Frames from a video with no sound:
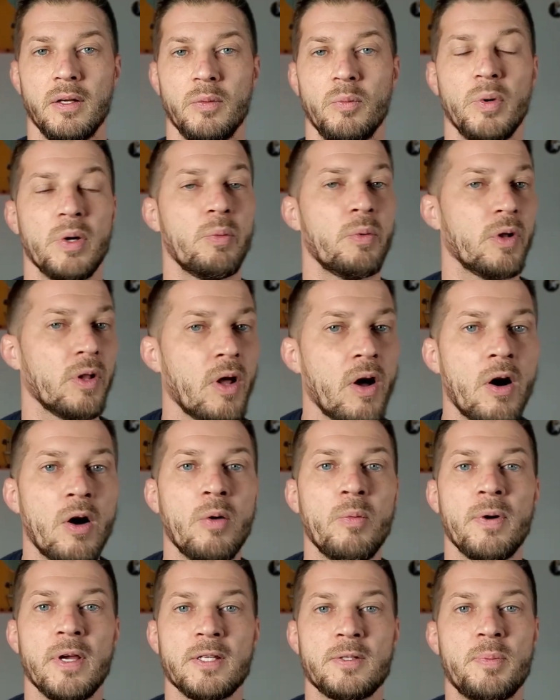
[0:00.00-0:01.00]
We will
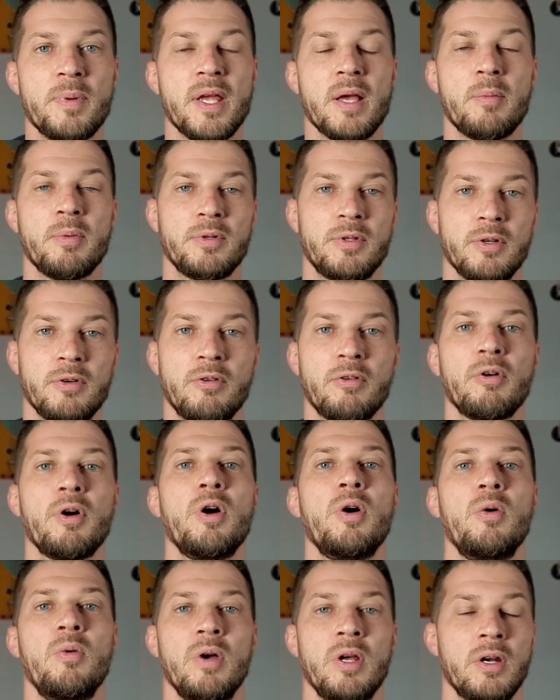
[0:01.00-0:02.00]
always be able to
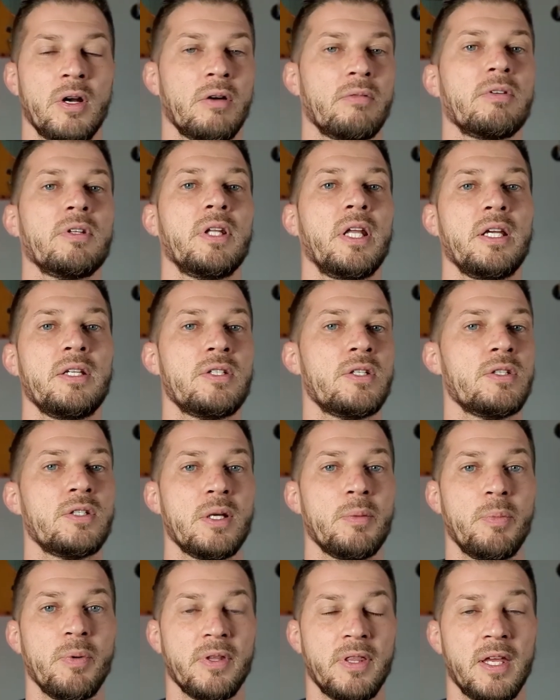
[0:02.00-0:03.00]
grow in our
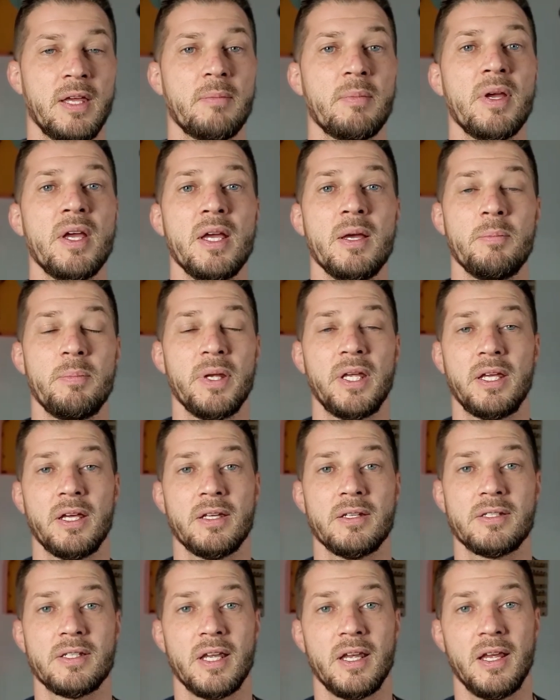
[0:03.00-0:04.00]
relationship with Him
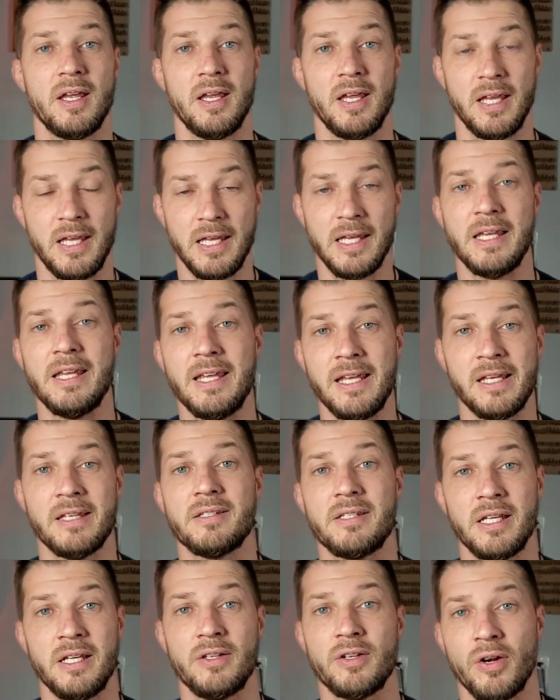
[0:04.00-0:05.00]
because He
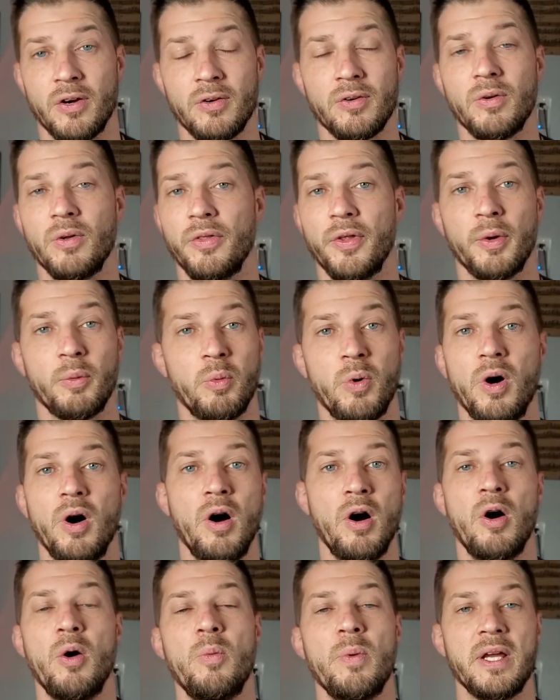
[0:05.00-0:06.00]
is eternal. There will
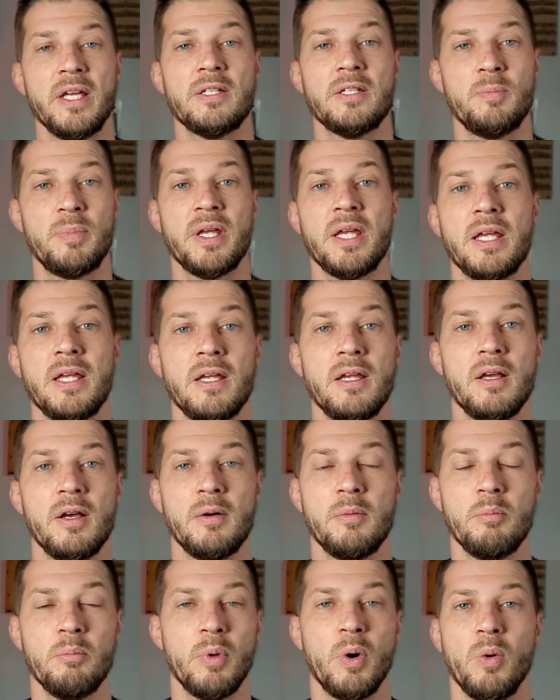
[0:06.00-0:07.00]
always be
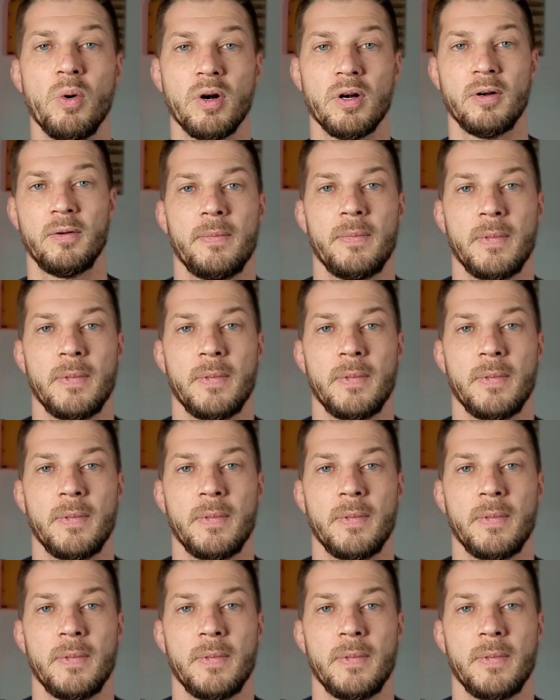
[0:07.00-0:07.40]
more.